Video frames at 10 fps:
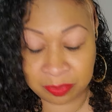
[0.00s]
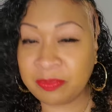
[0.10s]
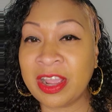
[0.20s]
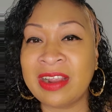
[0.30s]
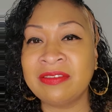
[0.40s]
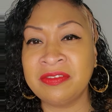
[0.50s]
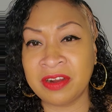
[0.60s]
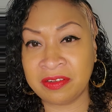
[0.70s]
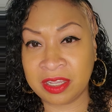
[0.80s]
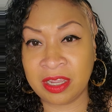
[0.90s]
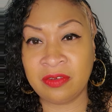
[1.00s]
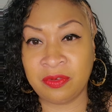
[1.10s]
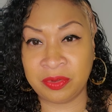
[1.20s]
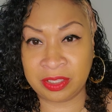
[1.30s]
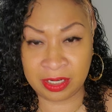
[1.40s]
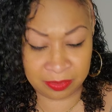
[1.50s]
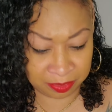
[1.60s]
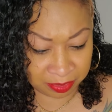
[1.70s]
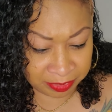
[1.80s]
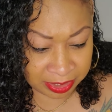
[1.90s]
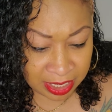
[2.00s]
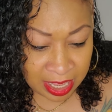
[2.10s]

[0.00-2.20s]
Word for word: Very, very careful with the Libra woman.